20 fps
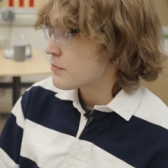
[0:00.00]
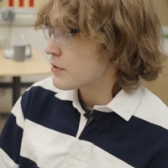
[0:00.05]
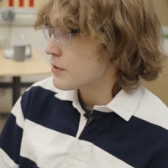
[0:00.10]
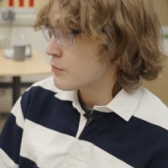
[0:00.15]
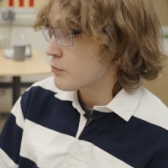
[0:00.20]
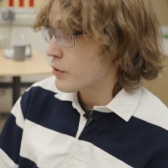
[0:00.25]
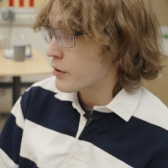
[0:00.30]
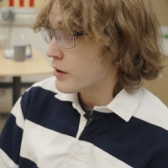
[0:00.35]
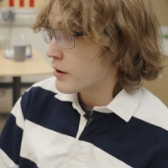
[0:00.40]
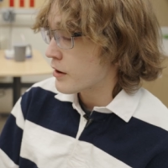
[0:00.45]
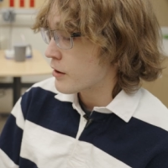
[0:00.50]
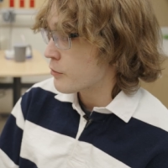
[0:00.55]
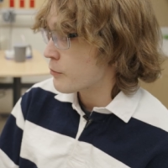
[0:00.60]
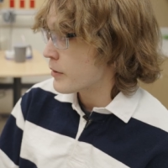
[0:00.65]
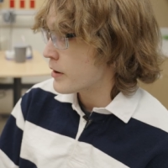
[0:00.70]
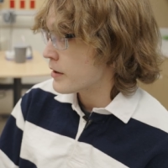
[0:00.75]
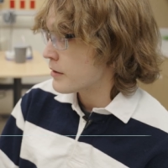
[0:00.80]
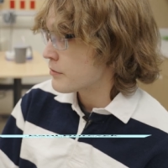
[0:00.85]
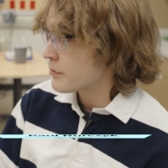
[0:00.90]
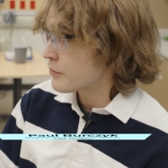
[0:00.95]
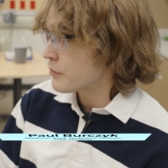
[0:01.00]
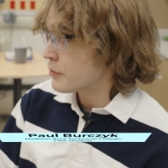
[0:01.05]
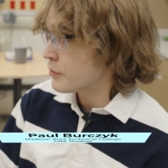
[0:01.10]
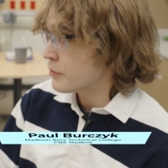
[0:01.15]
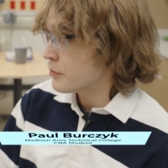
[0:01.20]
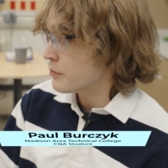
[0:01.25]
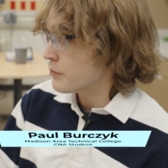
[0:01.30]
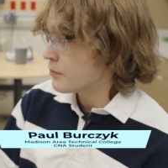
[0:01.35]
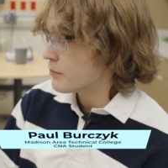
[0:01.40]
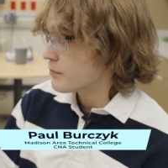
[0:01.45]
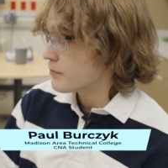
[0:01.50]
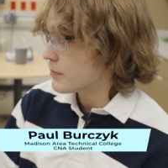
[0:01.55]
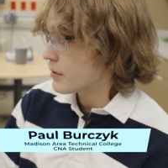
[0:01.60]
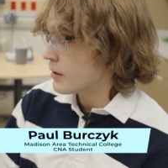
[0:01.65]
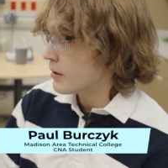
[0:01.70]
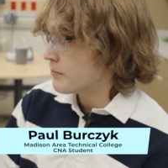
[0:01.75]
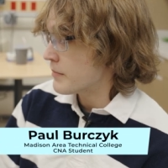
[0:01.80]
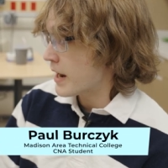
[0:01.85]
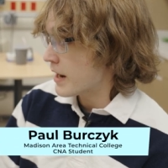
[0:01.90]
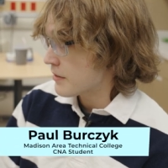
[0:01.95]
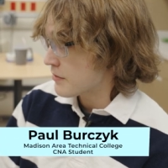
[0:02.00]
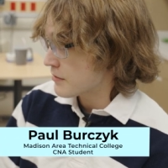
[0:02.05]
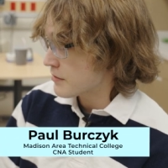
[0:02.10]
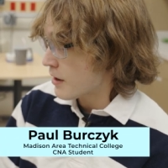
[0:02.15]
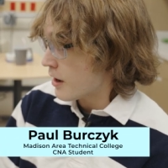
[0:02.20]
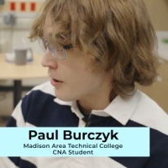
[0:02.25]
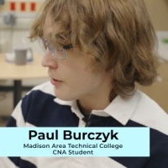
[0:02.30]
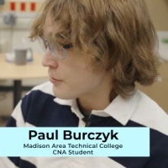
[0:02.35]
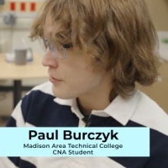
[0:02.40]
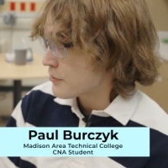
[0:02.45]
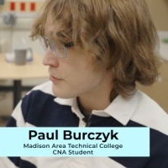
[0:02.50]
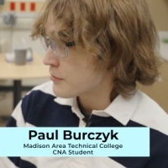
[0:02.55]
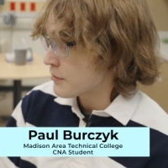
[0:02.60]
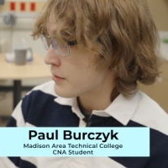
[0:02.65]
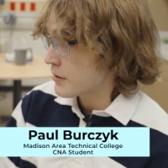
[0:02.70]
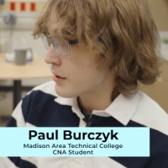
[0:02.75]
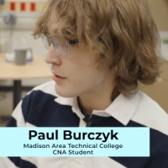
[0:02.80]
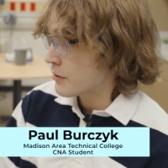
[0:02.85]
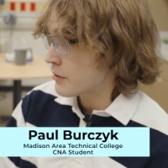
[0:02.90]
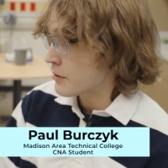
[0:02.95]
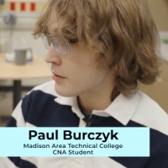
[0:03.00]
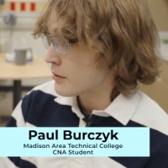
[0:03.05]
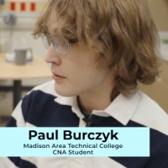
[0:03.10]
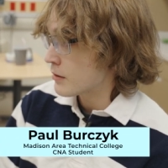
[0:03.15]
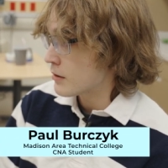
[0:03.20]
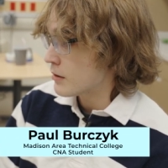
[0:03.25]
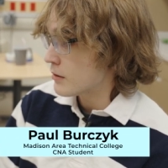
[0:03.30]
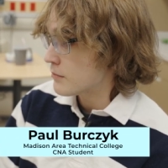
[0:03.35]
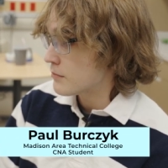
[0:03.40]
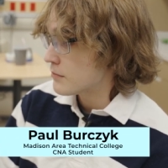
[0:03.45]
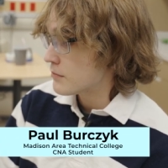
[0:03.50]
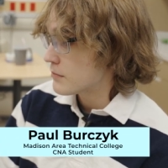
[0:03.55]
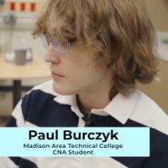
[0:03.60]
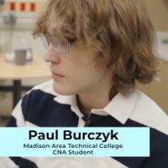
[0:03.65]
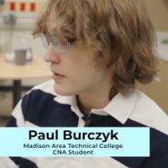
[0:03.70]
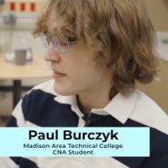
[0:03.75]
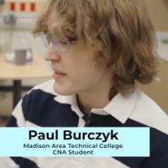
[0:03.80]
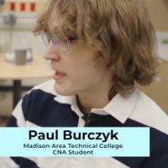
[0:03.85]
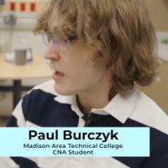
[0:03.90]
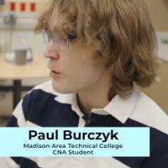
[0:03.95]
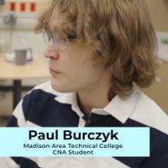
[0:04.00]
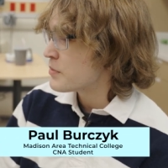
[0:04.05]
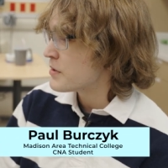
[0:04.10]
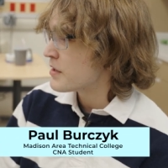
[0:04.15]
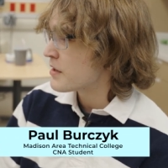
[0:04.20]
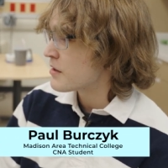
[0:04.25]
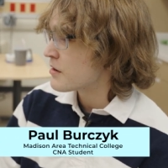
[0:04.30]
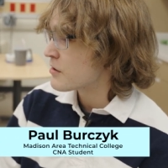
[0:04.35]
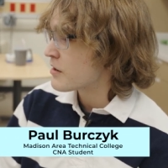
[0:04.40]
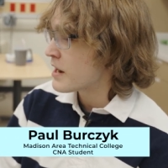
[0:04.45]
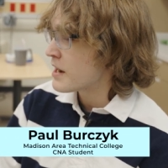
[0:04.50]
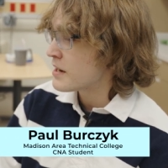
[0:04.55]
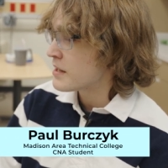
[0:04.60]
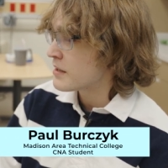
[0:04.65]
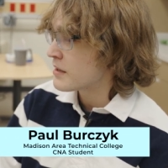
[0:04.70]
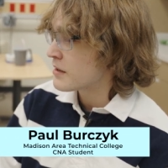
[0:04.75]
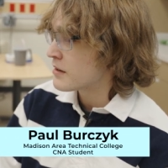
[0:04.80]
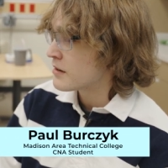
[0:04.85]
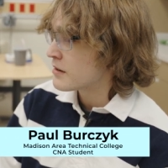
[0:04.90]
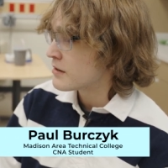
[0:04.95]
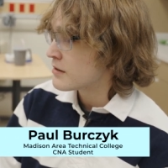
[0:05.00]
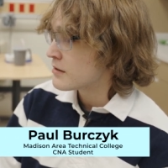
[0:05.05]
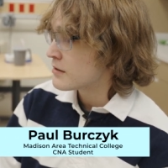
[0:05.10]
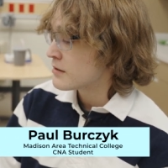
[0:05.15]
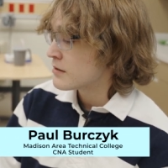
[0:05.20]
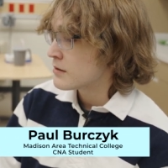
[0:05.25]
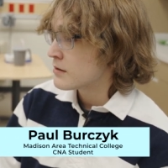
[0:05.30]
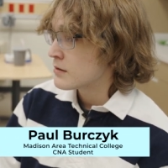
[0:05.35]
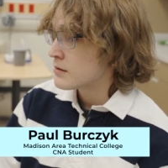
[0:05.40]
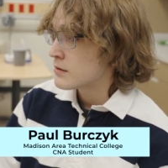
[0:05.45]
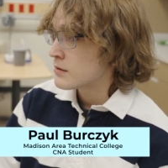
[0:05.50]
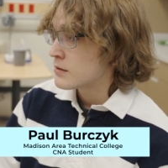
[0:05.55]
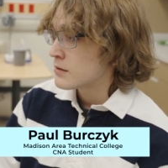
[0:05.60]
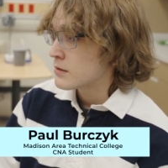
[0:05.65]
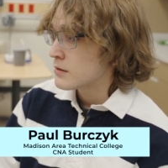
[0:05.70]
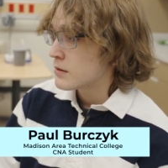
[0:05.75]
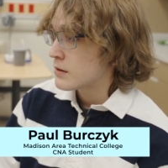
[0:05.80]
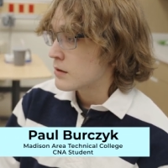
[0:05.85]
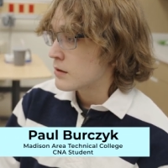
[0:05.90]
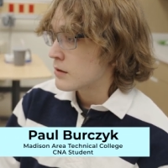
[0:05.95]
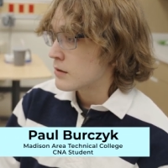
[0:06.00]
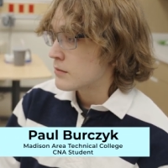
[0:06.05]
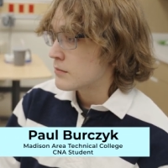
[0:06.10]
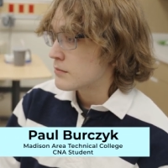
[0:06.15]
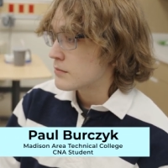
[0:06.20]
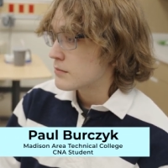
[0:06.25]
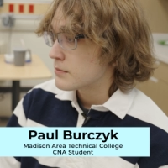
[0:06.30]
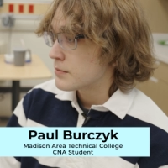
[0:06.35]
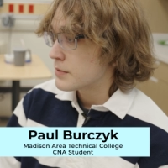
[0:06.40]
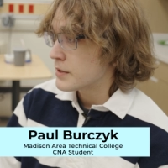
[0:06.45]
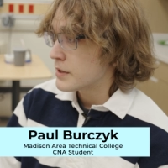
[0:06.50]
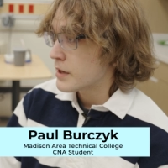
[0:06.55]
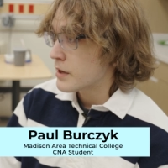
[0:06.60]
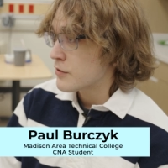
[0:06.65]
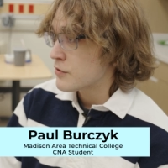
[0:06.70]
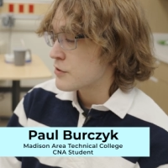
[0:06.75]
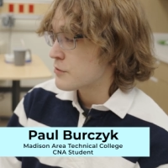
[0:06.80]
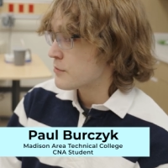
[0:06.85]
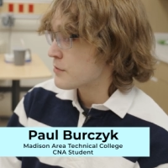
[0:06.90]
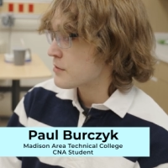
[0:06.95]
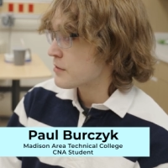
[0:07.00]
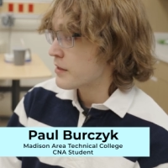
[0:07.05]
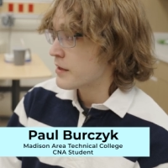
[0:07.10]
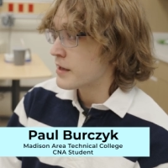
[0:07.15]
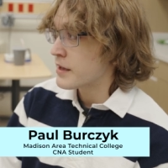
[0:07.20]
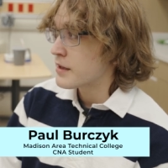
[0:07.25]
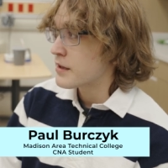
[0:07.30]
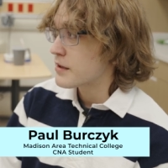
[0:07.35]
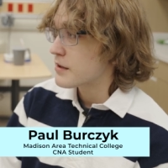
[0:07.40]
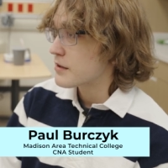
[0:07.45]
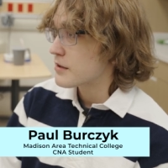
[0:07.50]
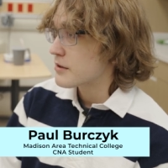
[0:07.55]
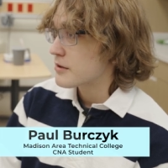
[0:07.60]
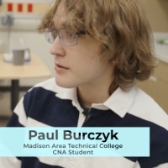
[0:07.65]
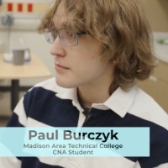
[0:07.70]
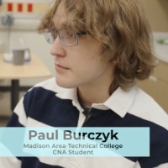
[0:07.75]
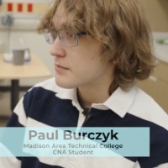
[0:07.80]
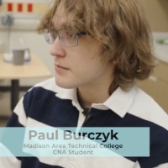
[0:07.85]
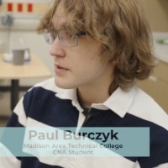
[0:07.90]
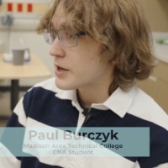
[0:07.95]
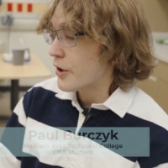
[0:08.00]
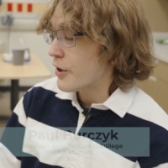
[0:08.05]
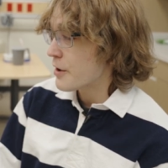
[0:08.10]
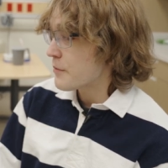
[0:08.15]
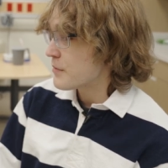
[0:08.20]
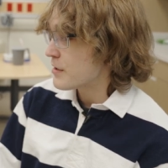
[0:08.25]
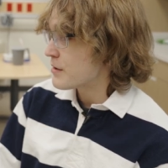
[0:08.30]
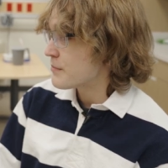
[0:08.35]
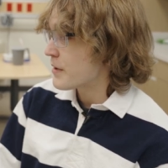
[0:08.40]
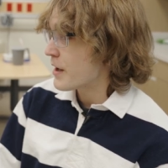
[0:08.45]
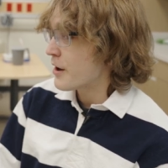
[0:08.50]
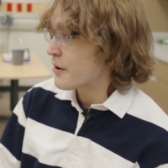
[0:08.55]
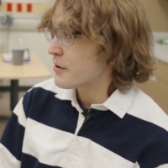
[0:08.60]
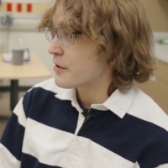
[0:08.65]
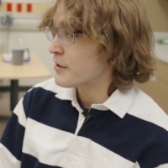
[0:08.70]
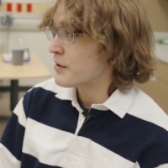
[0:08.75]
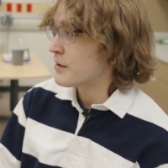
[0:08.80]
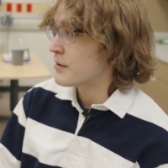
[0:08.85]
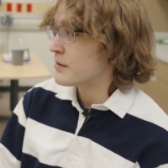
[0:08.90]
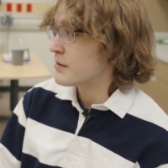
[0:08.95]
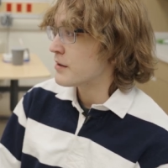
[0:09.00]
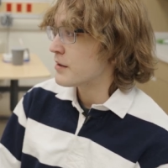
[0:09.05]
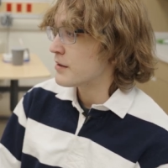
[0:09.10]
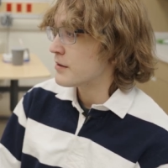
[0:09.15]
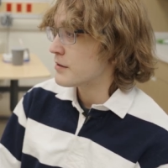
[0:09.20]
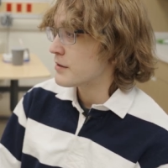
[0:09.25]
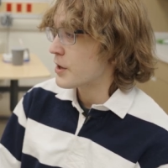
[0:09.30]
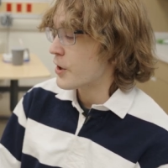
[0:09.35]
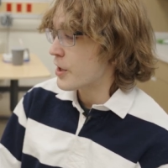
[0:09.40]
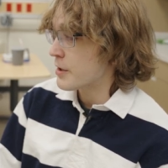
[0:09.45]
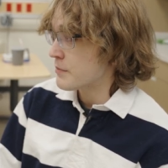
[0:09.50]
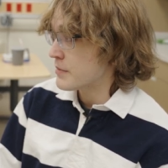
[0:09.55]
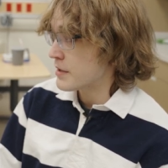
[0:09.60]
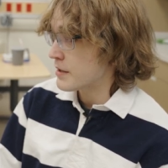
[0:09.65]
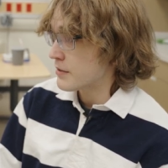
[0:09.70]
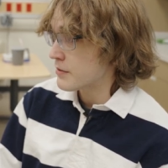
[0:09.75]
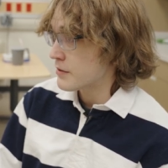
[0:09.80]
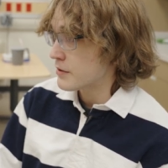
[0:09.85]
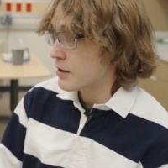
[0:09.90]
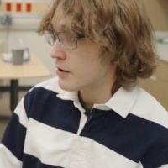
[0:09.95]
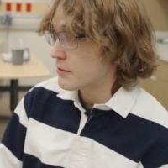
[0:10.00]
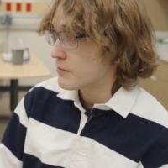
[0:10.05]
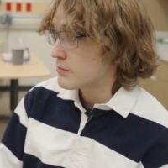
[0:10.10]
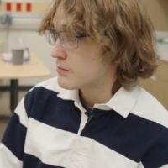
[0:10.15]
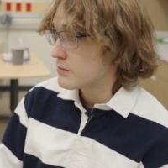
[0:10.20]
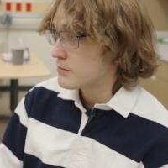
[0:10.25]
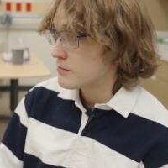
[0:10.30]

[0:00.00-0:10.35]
She's working her way through uh, Madison College to get her um, I think LPN or ADN. Mm-hmm. Yeah. Um, but yeah, she was like telling me about it and telling me as you know,